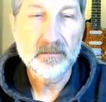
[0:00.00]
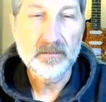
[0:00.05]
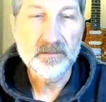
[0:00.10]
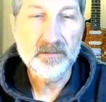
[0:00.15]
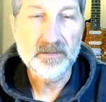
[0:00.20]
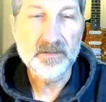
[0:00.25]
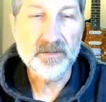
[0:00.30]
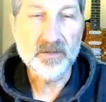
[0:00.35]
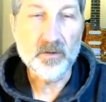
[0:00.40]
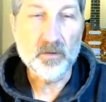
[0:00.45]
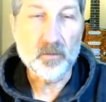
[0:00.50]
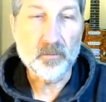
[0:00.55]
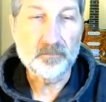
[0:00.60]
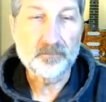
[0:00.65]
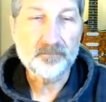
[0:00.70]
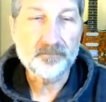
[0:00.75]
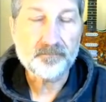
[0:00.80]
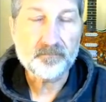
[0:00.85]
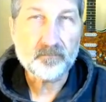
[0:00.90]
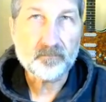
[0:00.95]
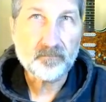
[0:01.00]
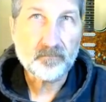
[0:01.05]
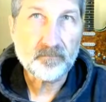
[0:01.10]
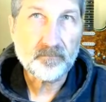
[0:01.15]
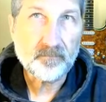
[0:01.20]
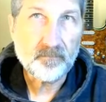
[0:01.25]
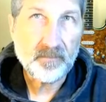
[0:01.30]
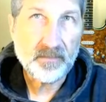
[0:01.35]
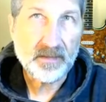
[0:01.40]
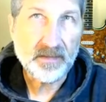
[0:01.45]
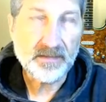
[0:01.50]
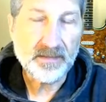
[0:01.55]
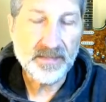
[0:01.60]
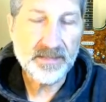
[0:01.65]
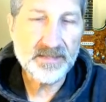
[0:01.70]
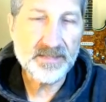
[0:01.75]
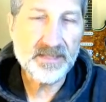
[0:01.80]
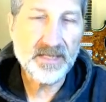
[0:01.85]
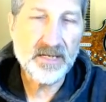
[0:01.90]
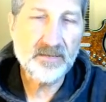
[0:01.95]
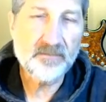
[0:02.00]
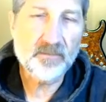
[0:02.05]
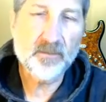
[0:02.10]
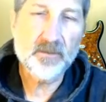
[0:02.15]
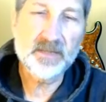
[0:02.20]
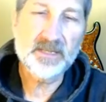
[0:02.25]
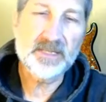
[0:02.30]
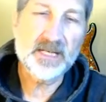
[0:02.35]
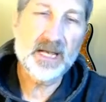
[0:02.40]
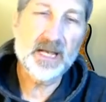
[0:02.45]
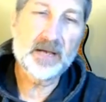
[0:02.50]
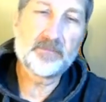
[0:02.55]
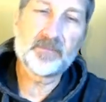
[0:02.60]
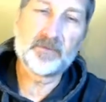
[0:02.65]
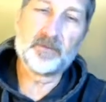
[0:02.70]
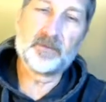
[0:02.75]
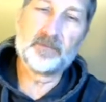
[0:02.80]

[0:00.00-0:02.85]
So, let's say, for example,